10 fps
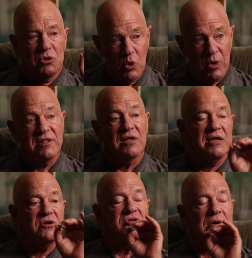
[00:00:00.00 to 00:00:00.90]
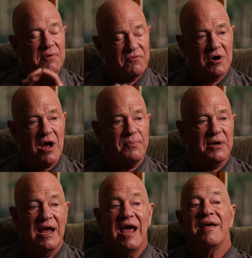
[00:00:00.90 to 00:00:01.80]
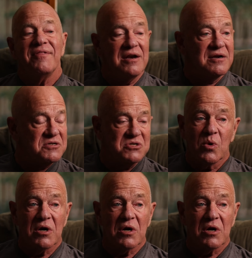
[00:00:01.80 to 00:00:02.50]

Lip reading: doing the leadership of your company than it is to